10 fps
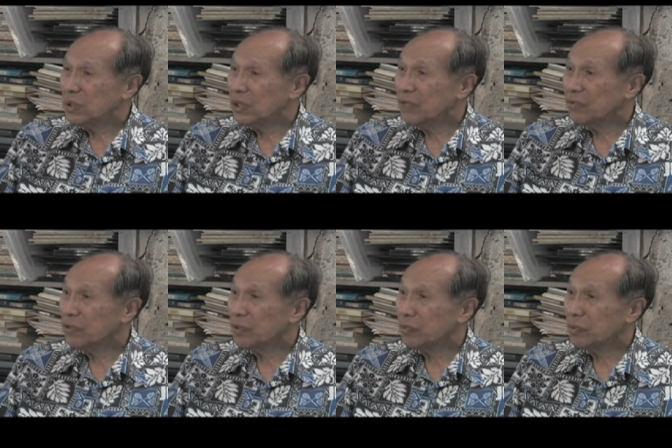looking
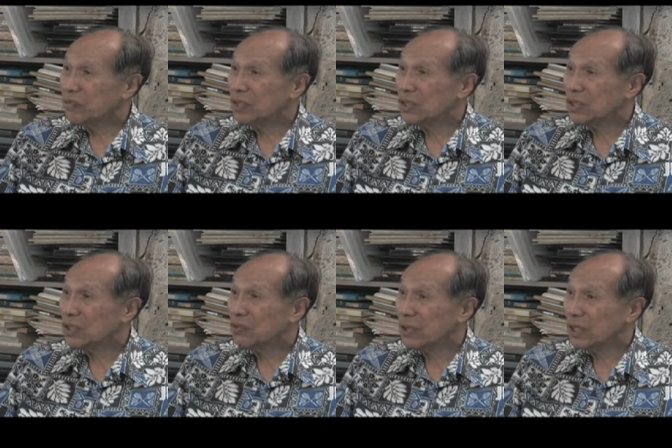for a professor
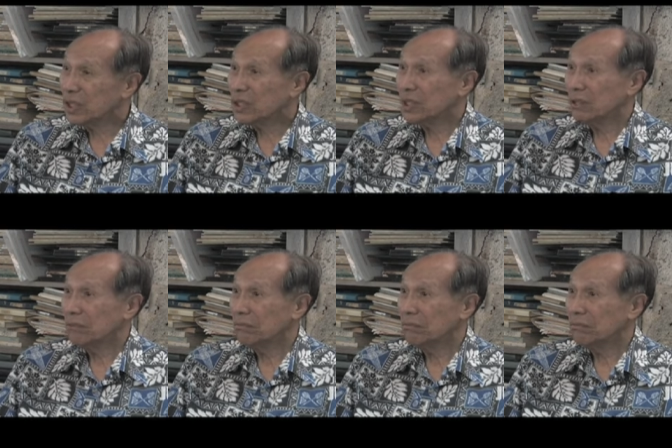of medicine.